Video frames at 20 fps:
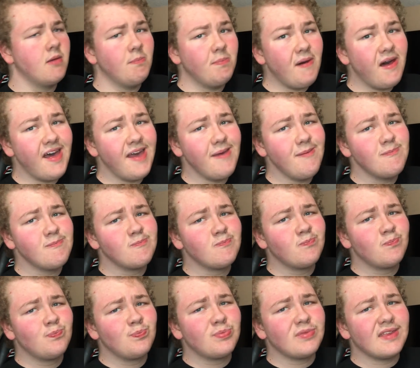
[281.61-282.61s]
but
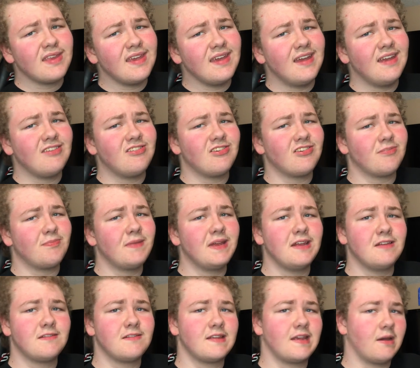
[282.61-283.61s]
it just
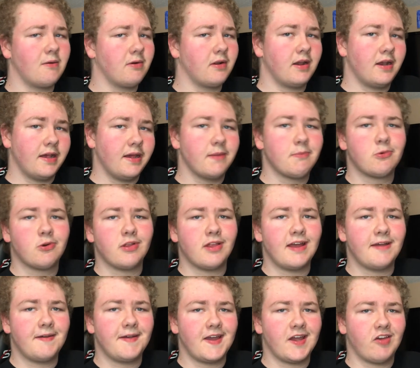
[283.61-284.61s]
means that we're gonna get more
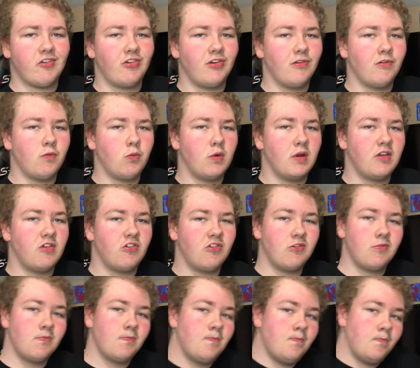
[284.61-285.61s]
live actions, which